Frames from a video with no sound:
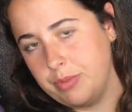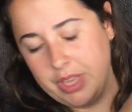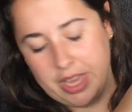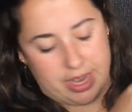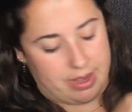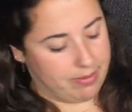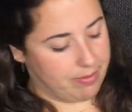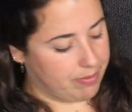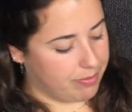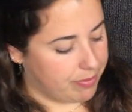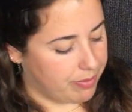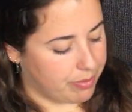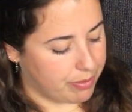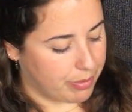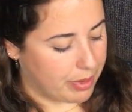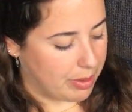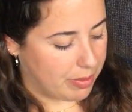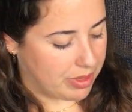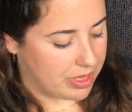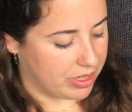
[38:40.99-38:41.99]
yeah,
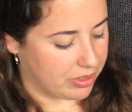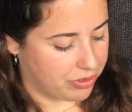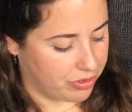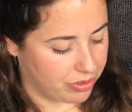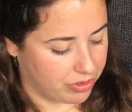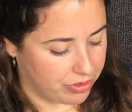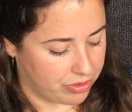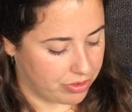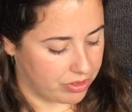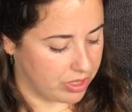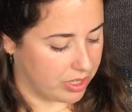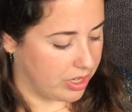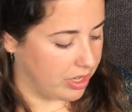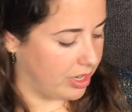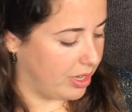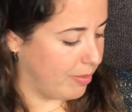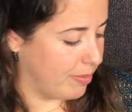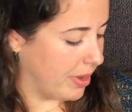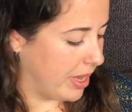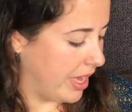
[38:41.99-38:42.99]
maybe that's just
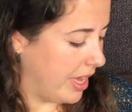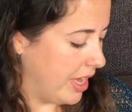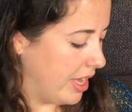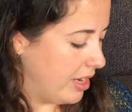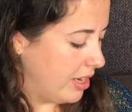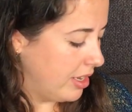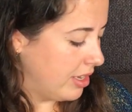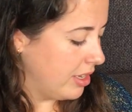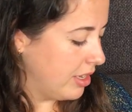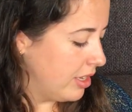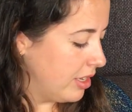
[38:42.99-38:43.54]
in my head.